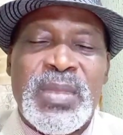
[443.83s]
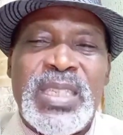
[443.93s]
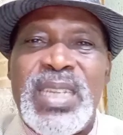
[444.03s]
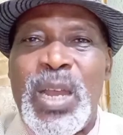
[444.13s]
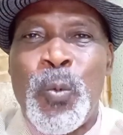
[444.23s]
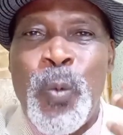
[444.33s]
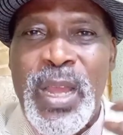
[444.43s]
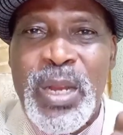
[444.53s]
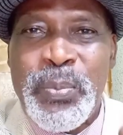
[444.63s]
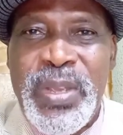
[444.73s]
their
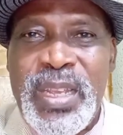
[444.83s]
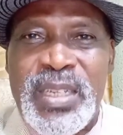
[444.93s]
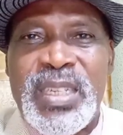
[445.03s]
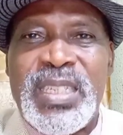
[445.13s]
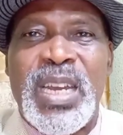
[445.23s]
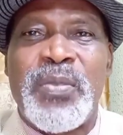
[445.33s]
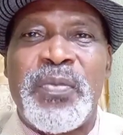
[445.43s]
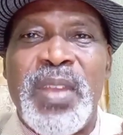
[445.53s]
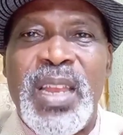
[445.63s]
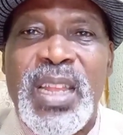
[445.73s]
well-being, their
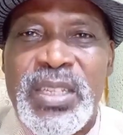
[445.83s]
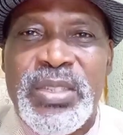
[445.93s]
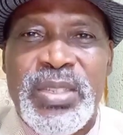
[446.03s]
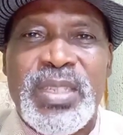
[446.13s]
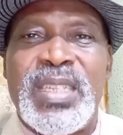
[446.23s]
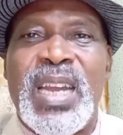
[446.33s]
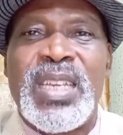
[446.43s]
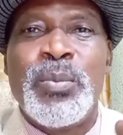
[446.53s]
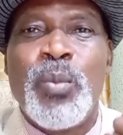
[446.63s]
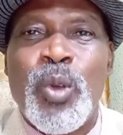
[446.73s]
feelings, their
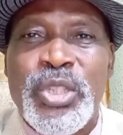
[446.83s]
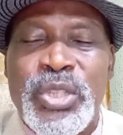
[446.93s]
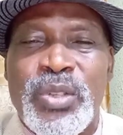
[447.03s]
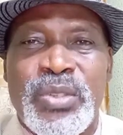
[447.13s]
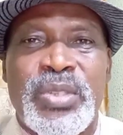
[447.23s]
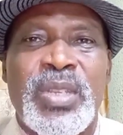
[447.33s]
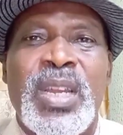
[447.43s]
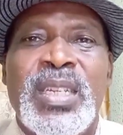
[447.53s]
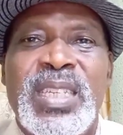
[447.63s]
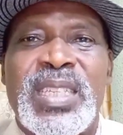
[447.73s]
emotions,
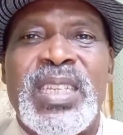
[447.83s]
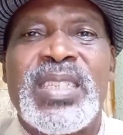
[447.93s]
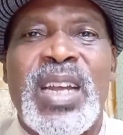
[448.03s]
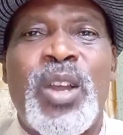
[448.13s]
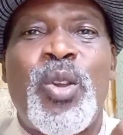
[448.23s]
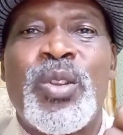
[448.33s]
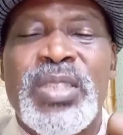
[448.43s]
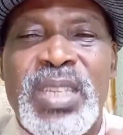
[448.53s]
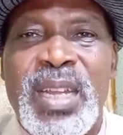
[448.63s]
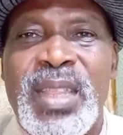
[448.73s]
the things that
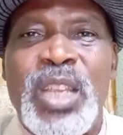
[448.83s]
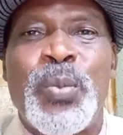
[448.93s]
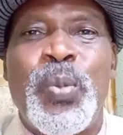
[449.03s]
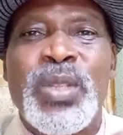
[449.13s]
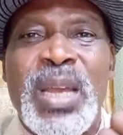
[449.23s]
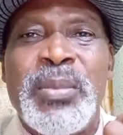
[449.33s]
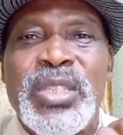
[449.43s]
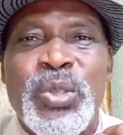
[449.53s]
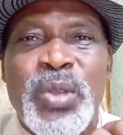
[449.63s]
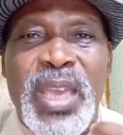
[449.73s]
concern them, you put them
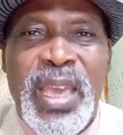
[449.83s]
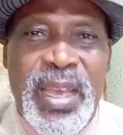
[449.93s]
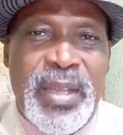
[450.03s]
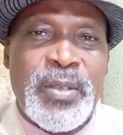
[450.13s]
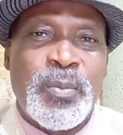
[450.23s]
into care.